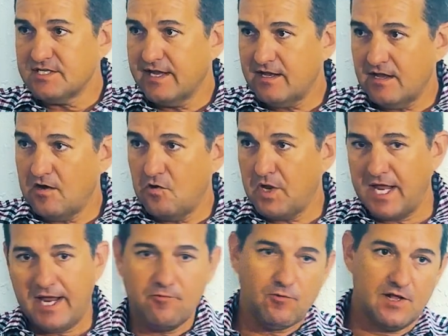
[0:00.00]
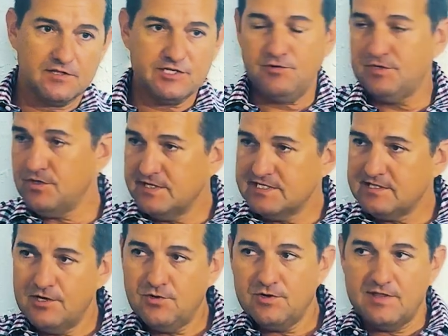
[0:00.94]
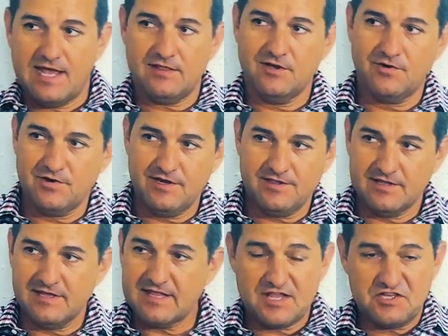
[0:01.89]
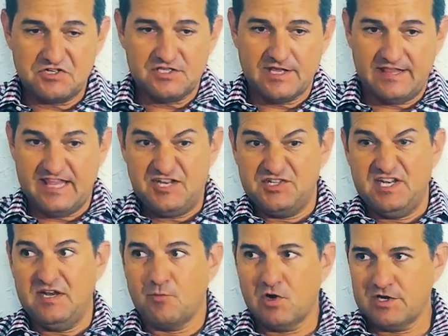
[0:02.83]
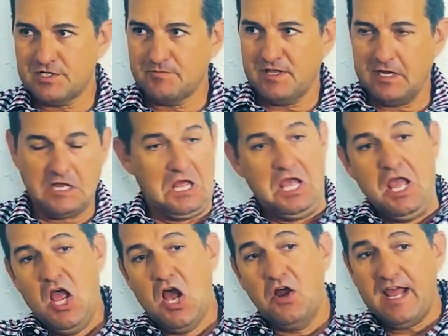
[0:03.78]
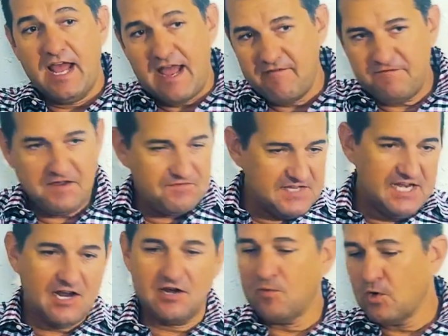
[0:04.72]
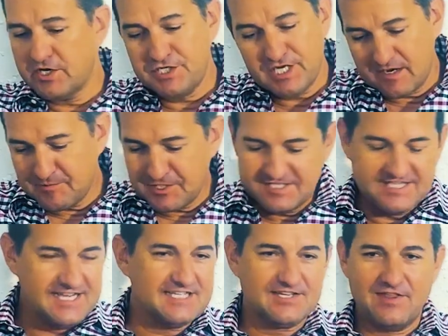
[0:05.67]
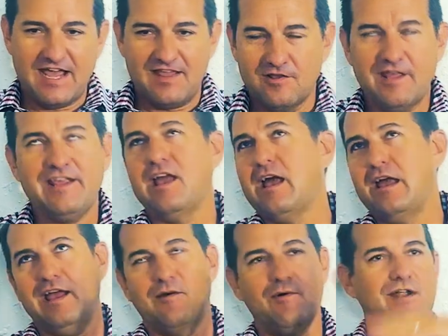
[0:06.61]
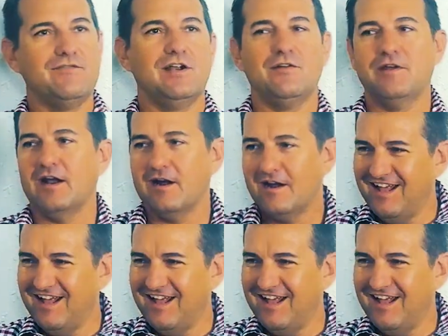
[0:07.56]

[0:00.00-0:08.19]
like, okay, well, do you do this loan or that loan or anything like that? They're just like, they just need a mortgage. They'll be like, okay, I have 1,500 mortgage options, this or that. And they're like, yeah, whatever. I don't care.